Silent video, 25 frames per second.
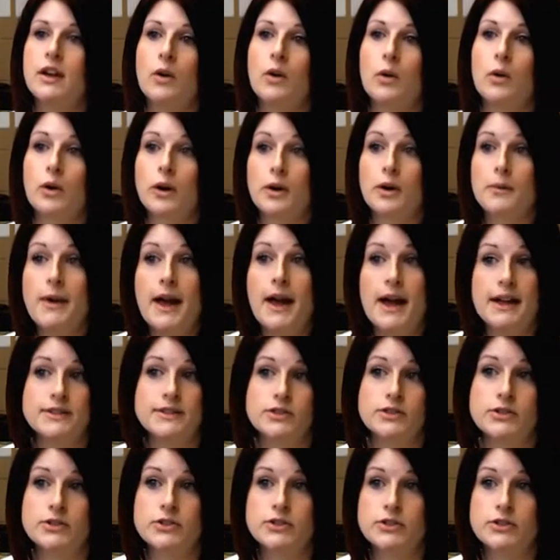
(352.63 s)
or a
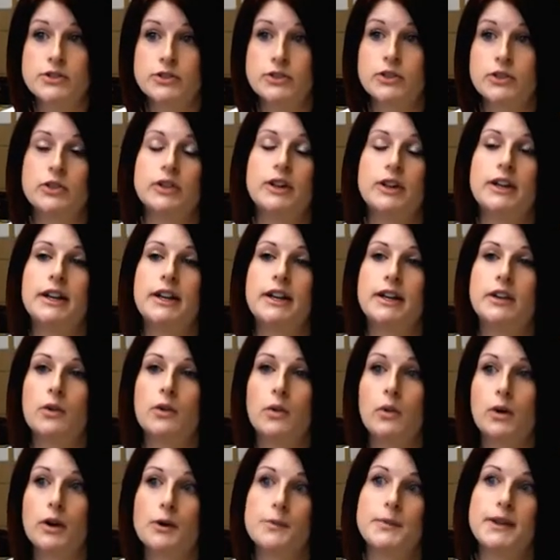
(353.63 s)
master's degree,
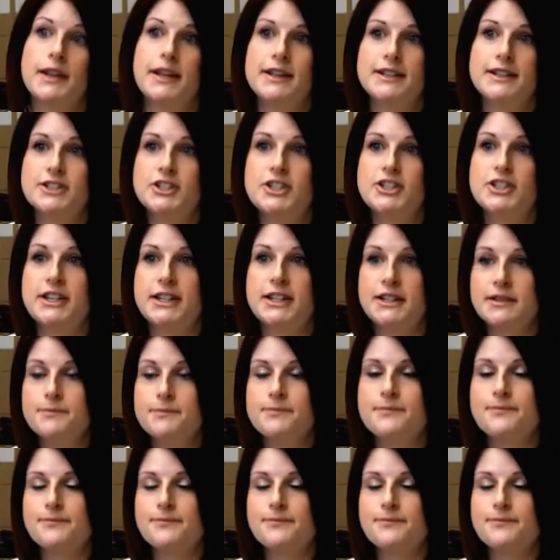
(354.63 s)
or a PhD.